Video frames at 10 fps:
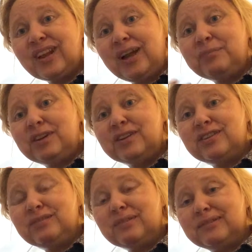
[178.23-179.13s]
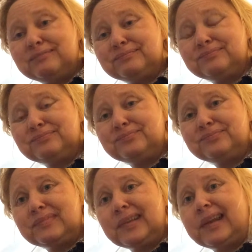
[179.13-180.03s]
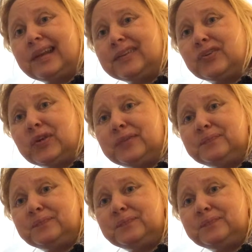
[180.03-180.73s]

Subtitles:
I'm going to do it. And I do it